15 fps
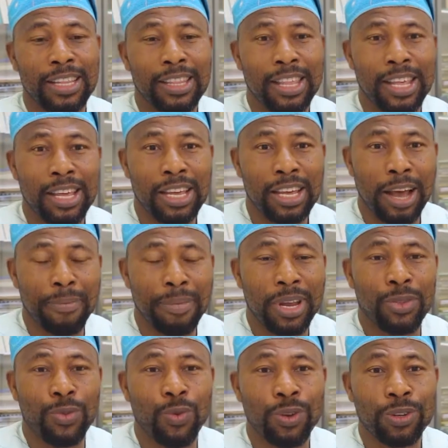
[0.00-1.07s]

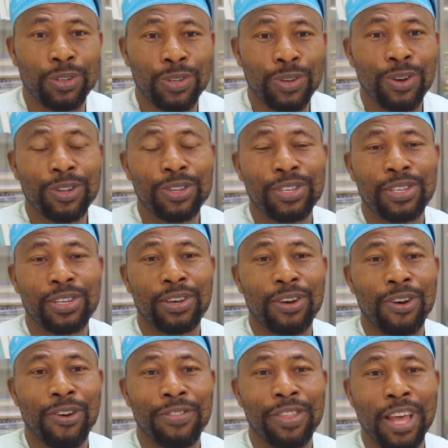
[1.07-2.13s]
It was not
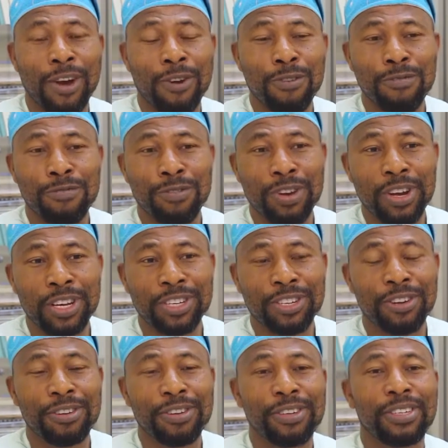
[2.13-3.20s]
of their own
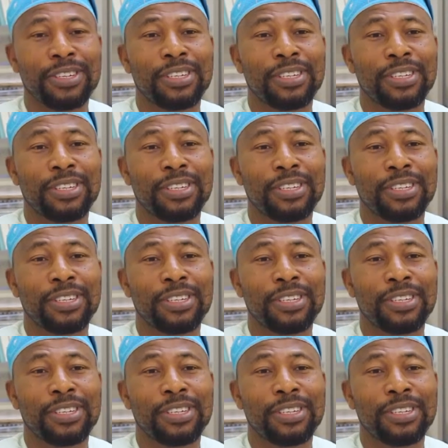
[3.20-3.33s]
volition.